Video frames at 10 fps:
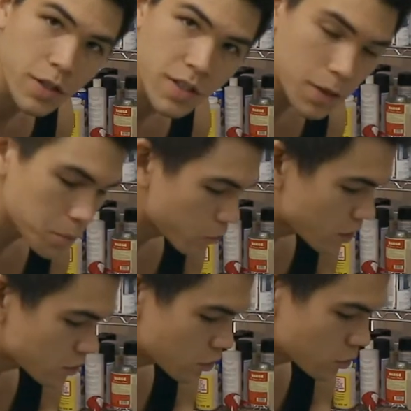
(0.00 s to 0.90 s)
the tape
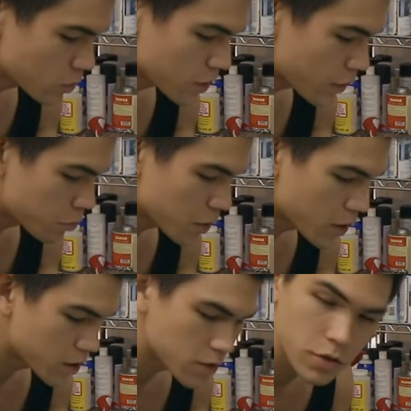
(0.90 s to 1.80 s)
residue is left
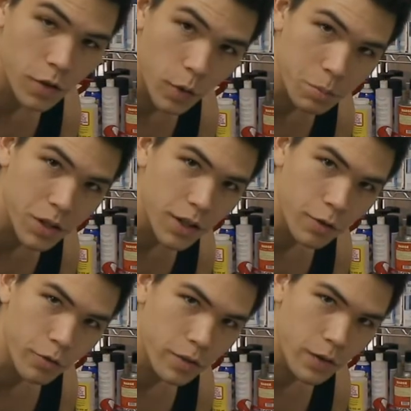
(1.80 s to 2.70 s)
behind, so I'm gonna
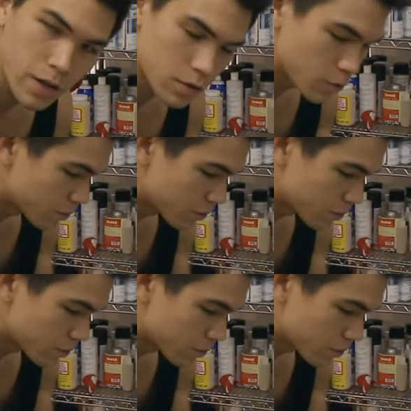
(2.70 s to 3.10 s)
get rid of that too.